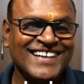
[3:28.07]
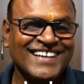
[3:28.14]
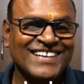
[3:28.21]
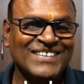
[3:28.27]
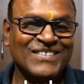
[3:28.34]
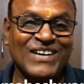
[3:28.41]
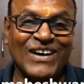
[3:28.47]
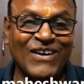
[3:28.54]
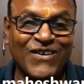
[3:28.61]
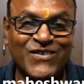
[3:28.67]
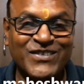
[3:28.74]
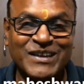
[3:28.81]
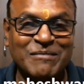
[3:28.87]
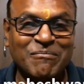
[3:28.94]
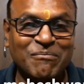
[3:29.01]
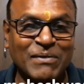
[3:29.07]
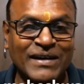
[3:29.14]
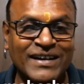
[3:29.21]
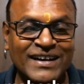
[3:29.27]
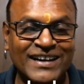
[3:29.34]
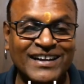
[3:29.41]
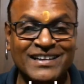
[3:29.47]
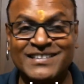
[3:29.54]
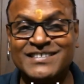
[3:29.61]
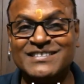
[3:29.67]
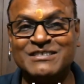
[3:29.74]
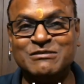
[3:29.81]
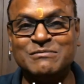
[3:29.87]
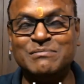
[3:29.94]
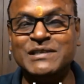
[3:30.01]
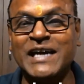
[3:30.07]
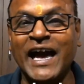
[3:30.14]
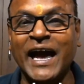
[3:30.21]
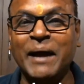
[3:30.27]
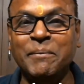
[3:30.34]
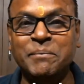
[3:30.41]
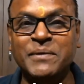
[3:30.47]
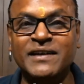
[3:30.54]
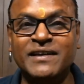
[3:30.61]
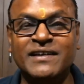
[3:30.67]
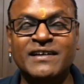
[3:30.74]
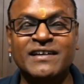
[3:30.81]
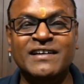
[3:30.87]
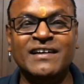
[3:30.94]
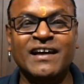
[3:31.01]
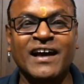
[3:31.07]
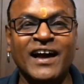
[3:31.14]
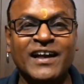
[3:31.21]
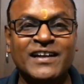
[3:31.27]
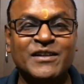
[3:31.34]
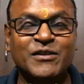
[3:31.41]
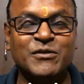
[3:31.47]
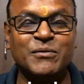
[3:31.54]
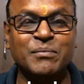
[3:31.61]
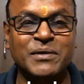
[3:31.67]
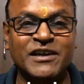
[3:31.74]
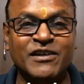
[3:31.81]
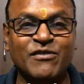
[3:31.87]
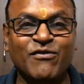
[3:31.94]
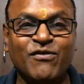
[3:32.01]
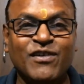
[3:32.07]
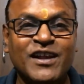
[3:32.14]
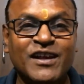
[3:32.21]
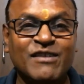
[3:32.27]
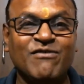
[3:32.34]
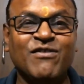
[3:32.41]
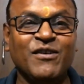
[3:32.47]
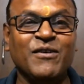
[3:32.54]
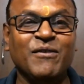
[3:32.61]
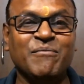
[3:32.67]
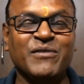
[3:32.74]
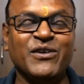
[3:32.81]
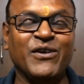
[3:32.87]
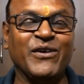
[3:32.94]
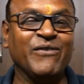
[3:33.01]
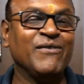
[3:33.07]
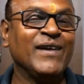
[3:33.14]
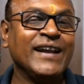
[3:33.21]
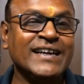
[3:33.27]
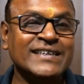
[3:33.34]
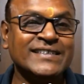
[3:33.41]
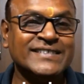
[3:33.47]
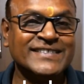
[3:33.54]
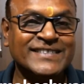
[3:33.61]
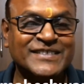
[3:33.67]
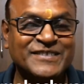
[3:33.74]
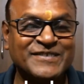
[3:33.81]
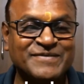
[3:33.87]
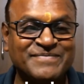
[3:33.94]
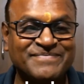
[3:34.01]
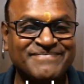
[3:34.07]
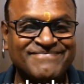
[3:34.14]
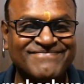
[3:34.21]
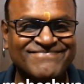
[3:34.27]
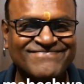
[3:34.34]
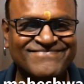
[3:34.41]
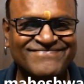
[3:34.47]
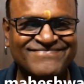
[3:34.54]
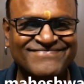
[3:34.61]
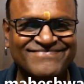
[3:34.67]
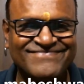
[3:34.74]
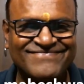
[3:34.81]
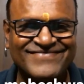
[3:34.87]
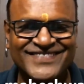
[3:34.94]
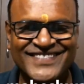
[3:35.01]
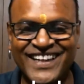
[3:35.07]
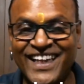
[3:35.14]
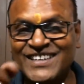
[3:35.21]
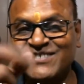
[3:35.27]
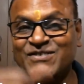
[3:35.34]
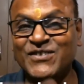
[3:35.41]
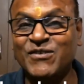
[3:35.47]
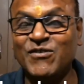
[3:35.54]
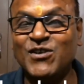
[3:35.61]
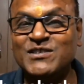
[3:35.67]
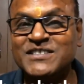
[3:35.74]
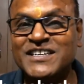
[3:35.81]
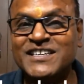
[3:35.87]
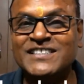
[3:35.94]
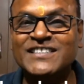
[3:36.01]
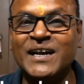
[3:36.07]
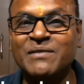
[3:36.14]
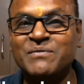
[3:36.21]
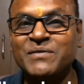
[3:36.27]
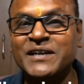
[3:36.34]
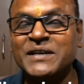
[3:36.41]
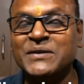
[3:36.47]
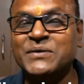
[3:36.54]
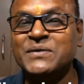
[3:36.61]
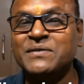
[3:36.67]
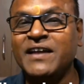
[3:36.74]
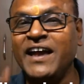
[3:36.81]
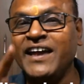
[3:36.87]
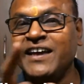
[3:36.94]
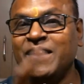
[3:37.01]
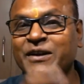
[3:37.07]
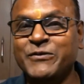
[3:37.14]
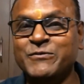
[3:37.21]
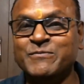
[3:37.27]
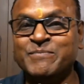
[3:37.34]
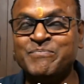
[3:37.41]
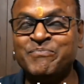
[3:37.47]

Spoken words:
So how simple it is to be happy and to be free from your worries. Thanks for watching that video. Thank you.